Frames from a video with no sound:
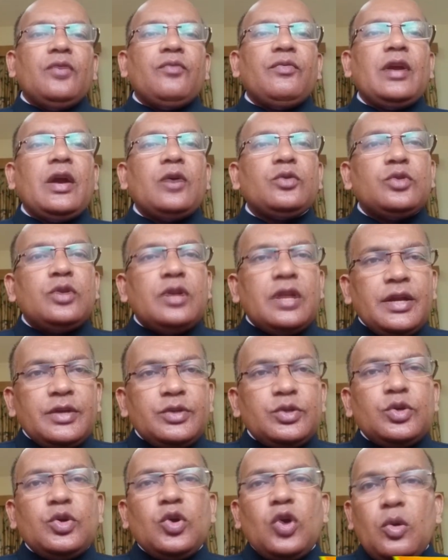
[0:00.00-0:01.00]
We have to learn
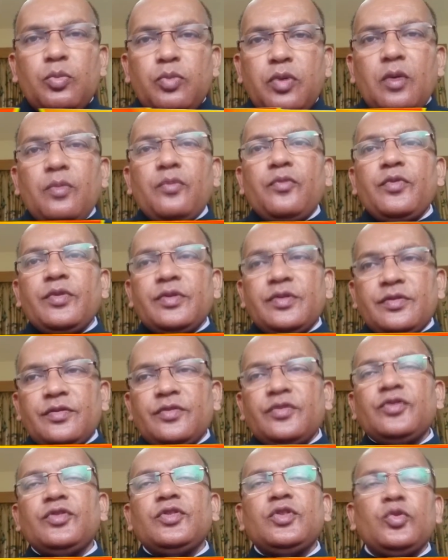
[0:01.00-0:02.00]
to cope up with
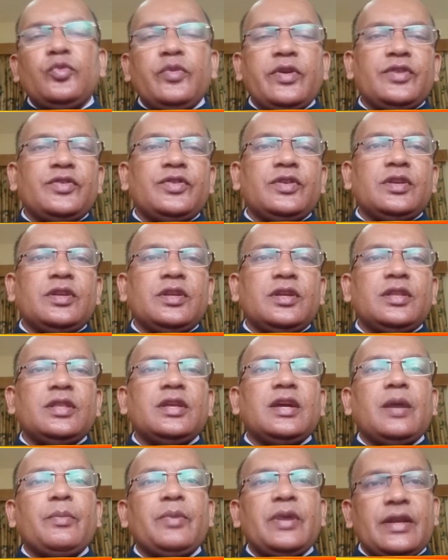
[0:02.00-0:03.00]
the situation in
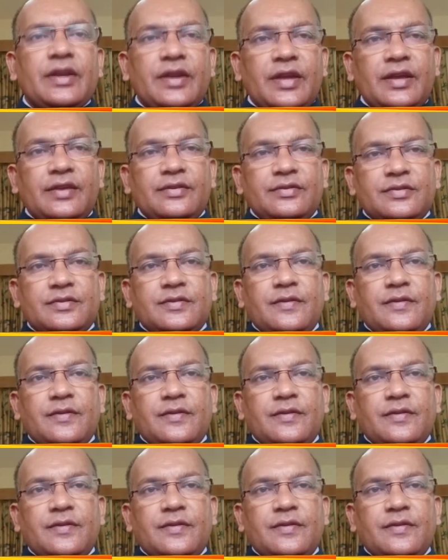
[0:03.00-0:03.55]
the coming days.